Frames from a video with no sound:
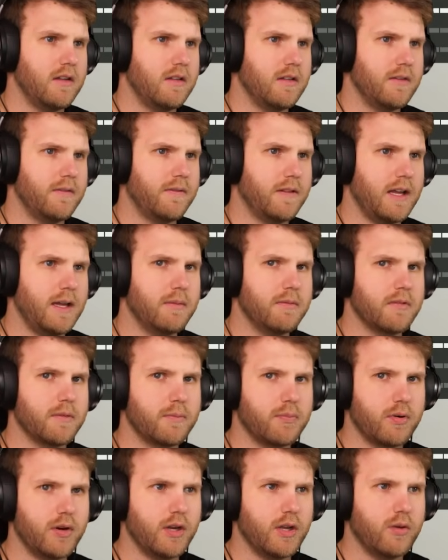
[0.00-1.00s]
The flames were
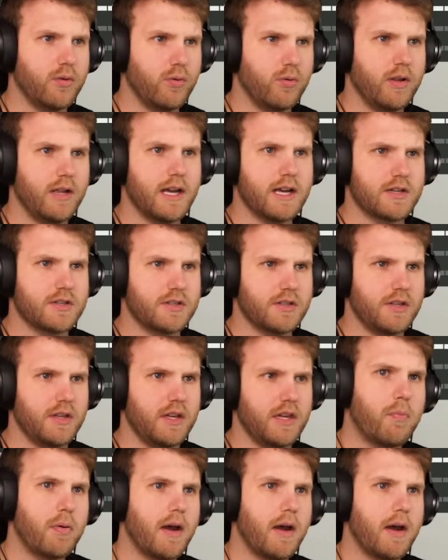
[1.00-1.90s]
pretty cool, actually.